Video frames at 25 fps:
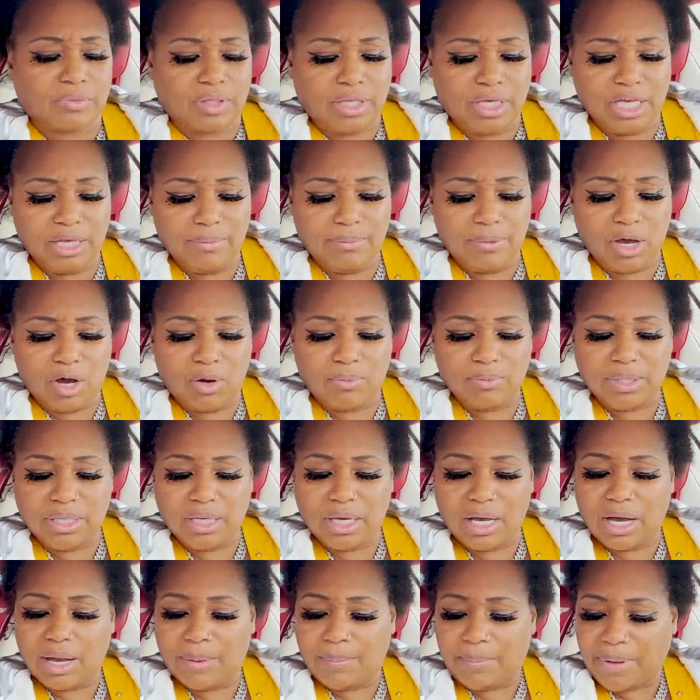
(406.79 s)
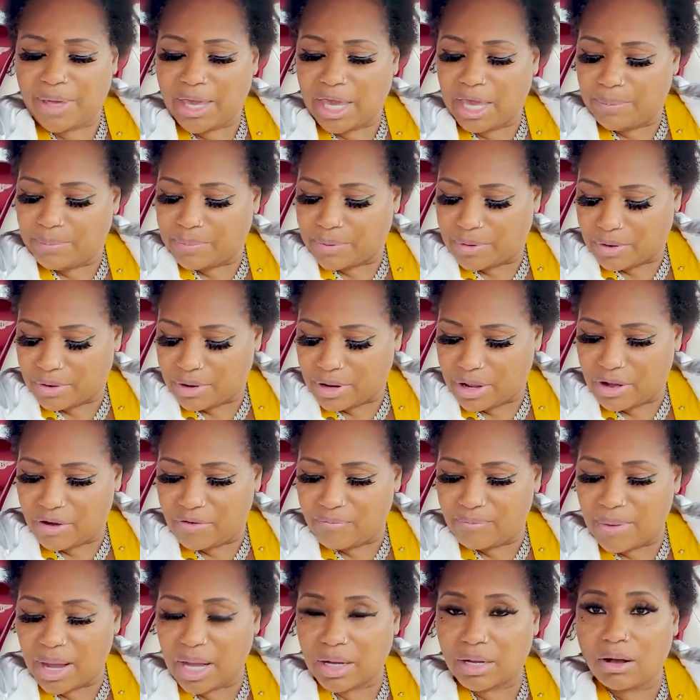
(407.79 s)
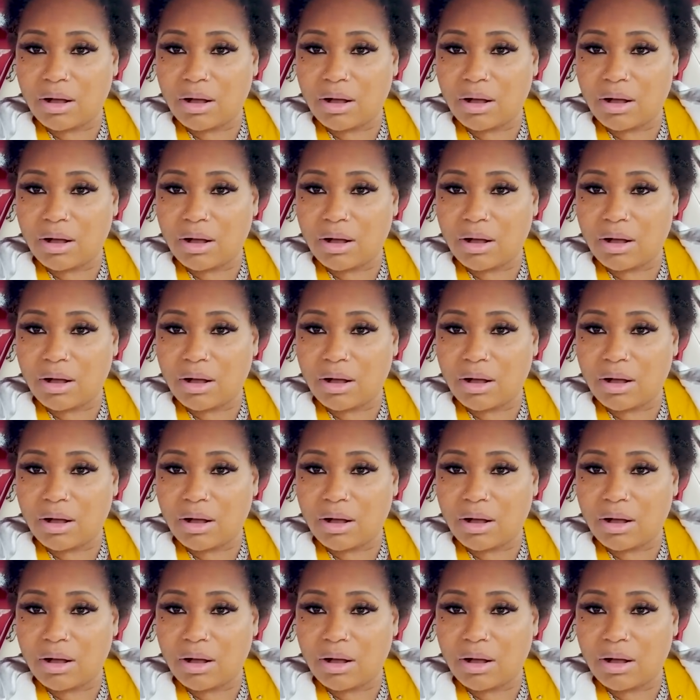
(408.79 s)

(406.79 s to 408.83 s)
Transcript: email me a paper of my